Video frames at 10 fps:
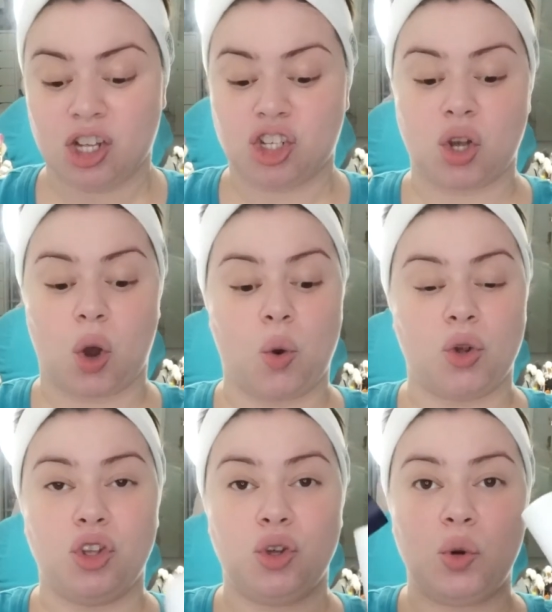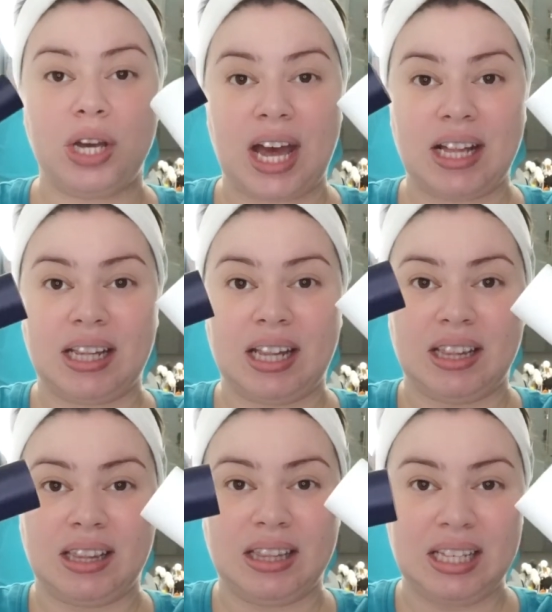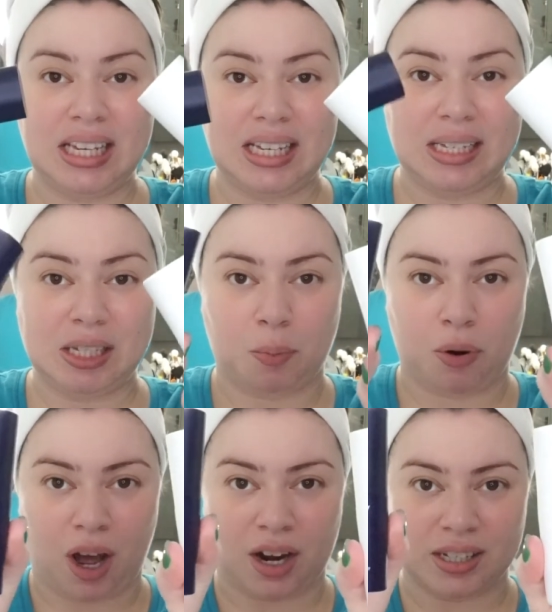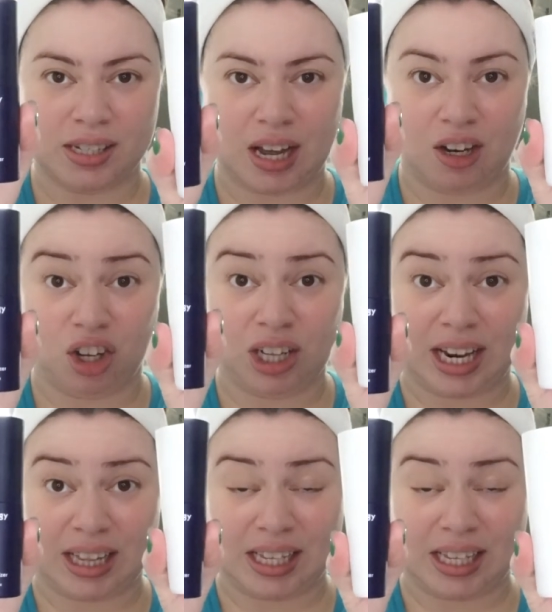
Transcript: so you get these products that look like